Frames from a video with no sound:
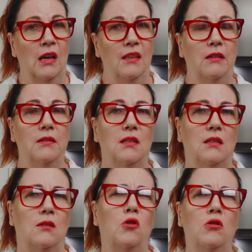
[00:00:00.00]
There are
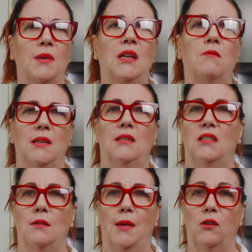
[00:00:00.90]
so many reasons
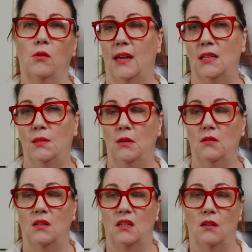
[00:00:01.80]
to make your cat's
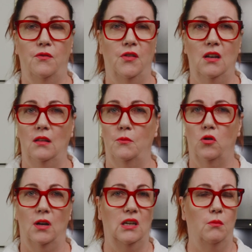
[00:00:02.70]
meals instead of feeding them
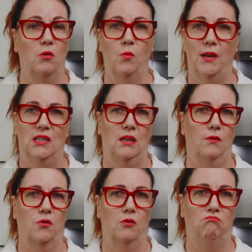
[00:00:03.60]
dry kibble or wet tin
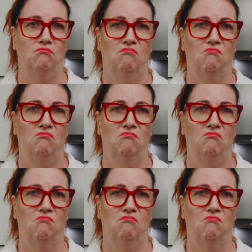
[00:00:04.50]
food.